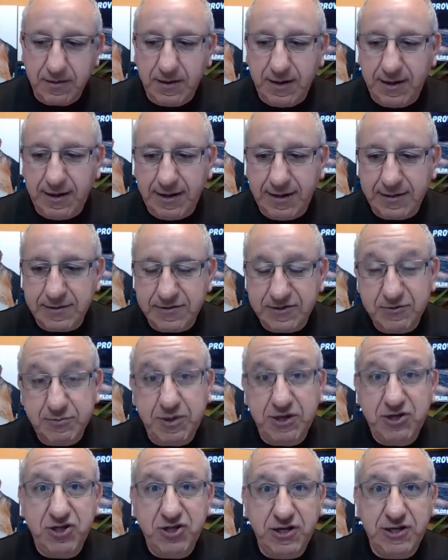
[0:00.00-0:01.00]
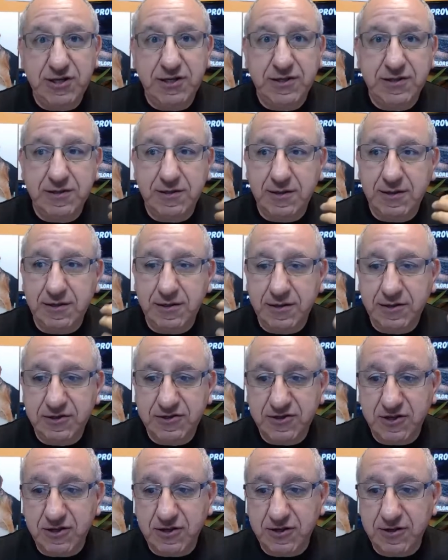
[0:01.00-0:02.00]
especially
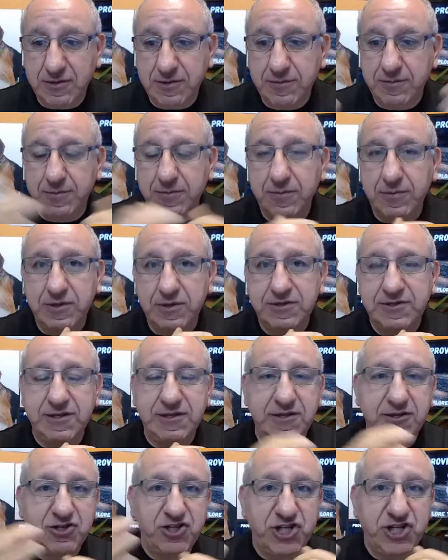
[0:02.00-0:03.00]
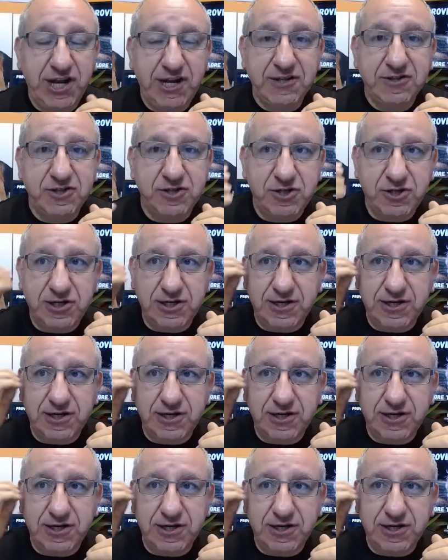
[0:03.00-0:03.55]
is in the shelter